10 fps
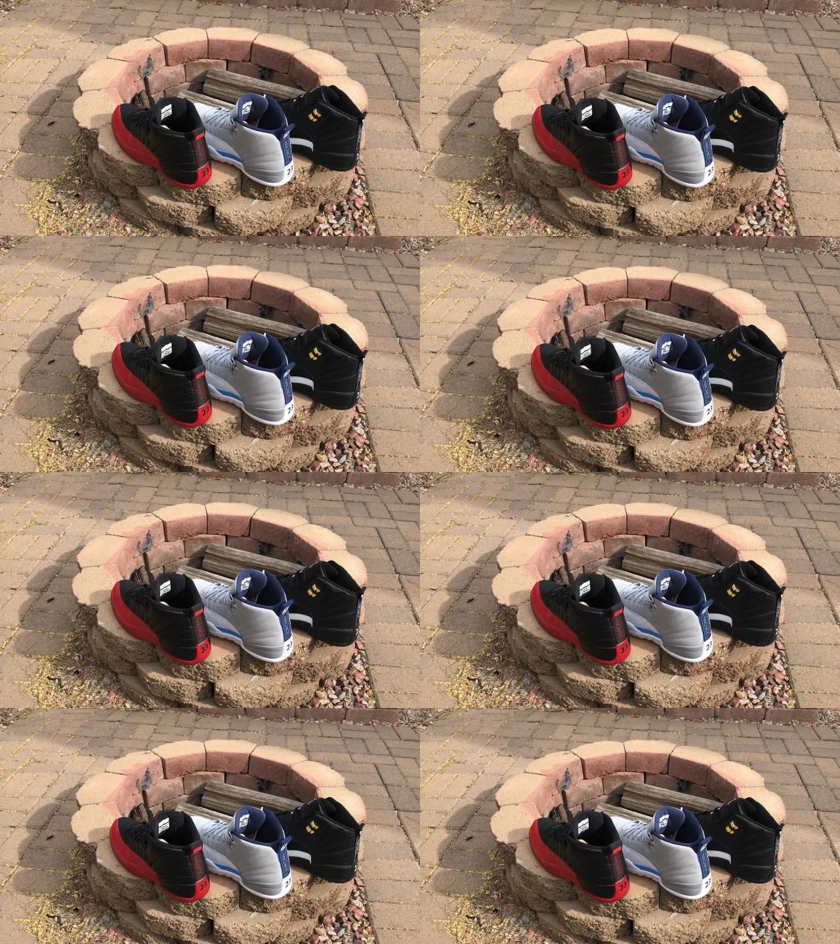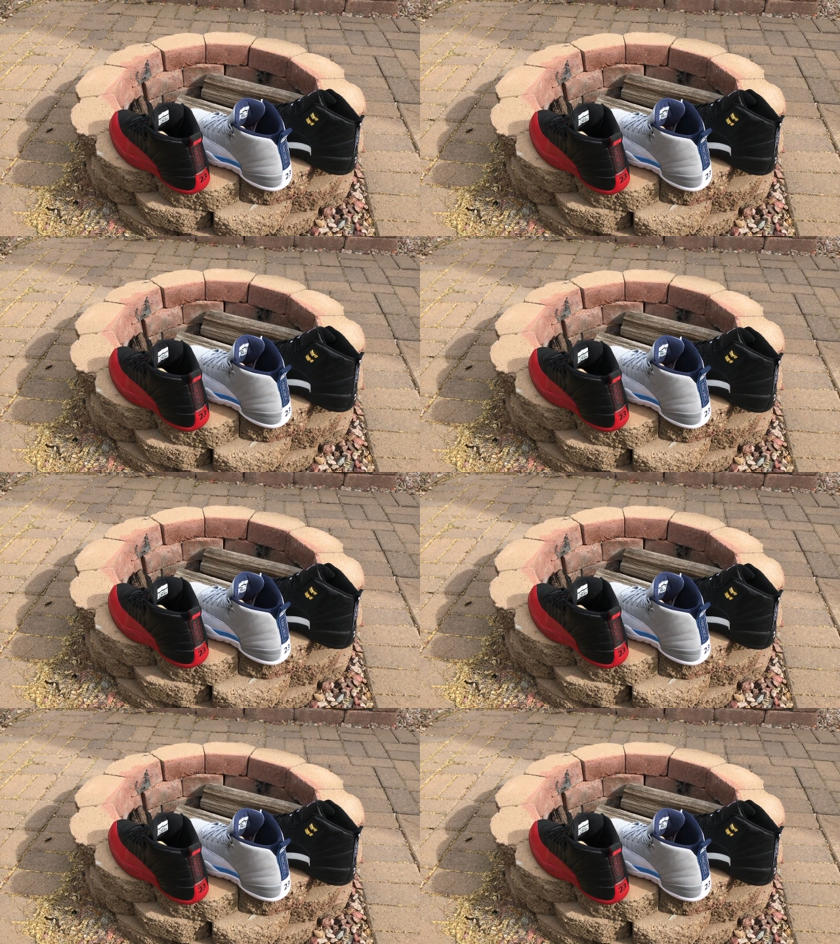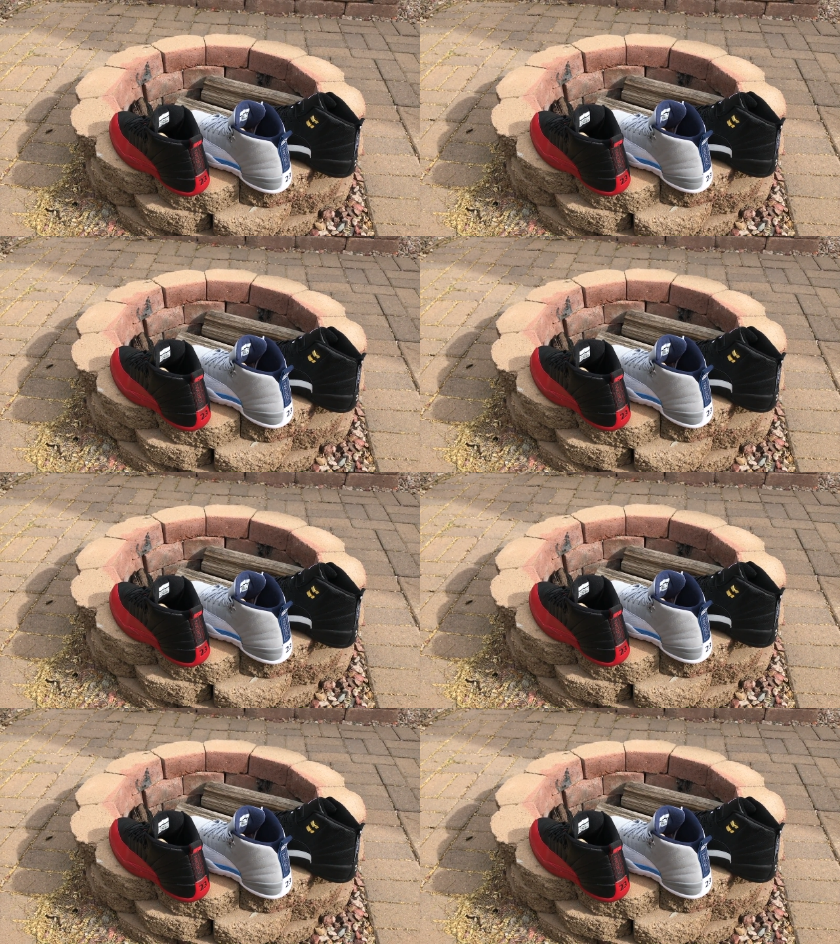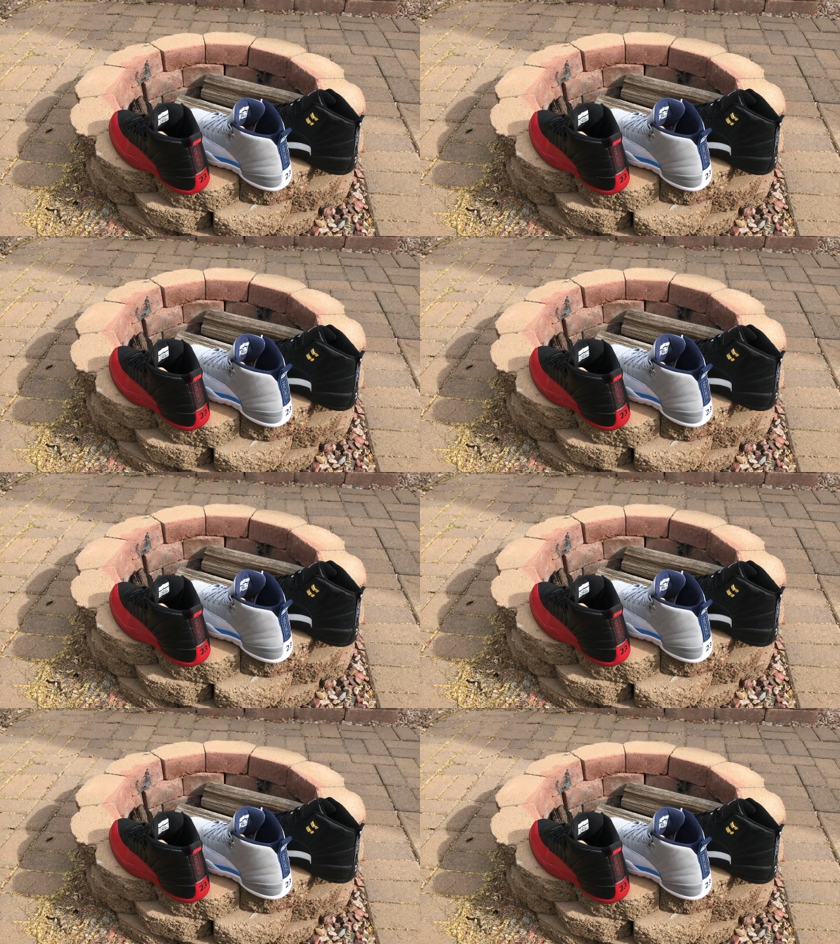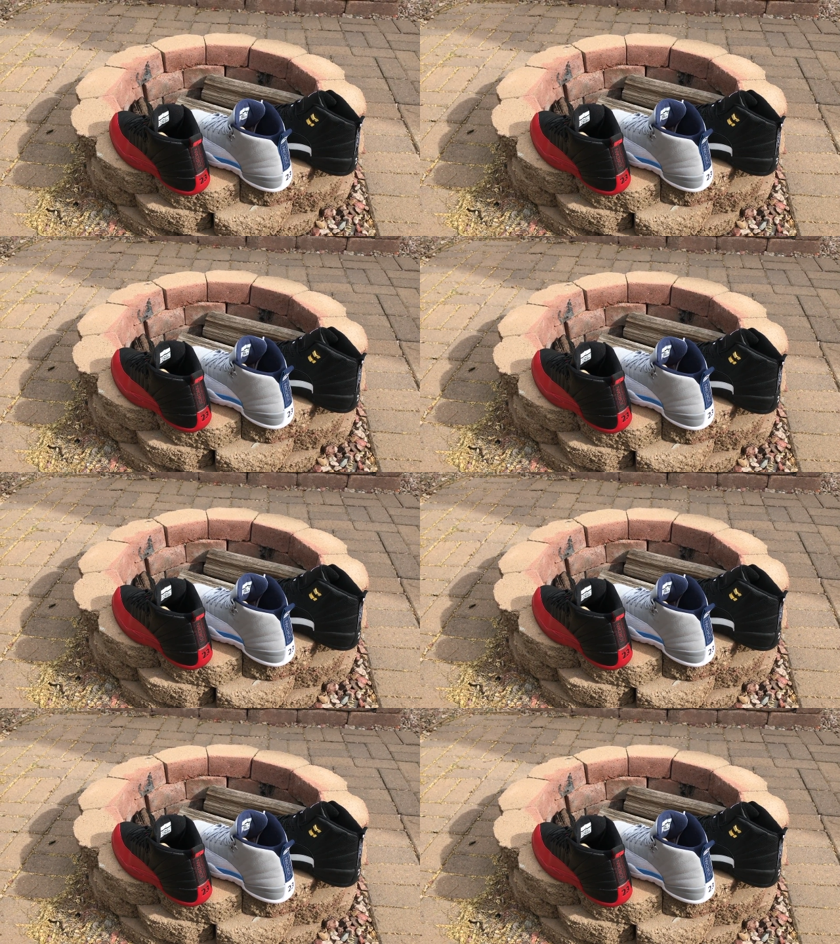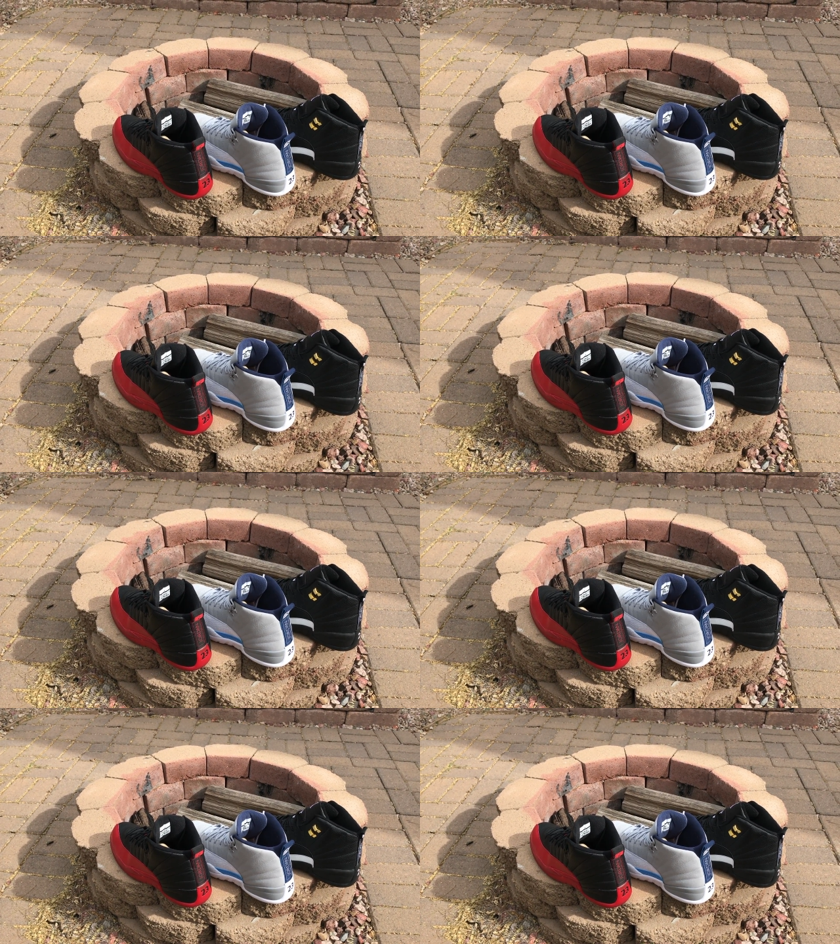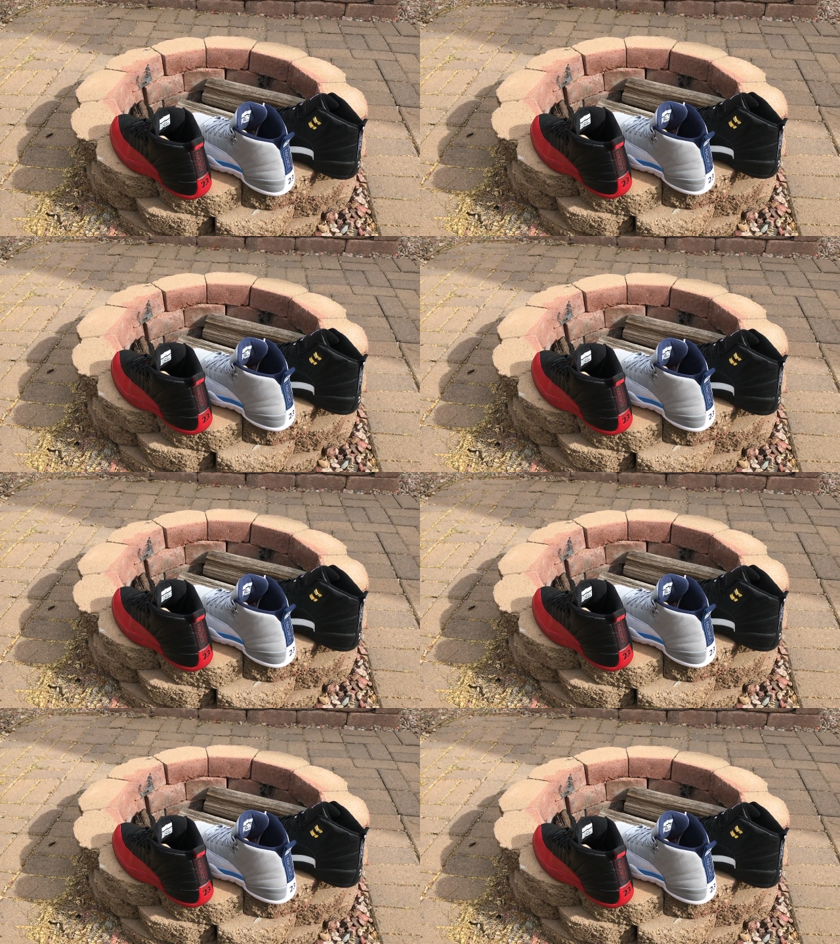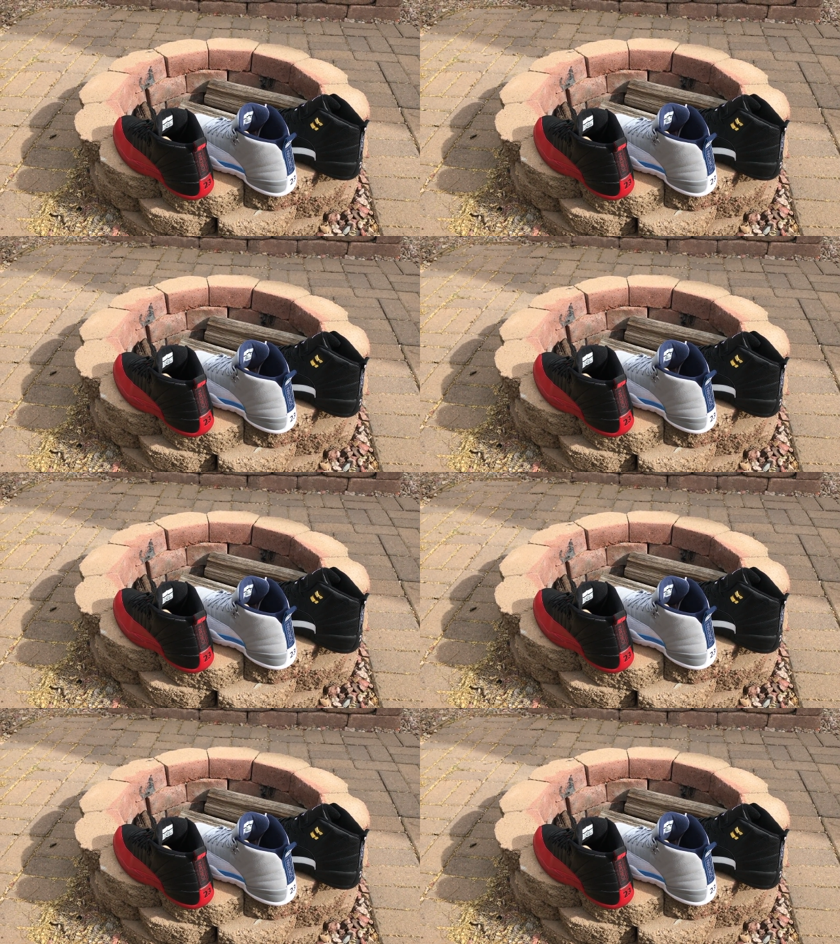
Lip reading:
No face is visible, so there are no lips to read.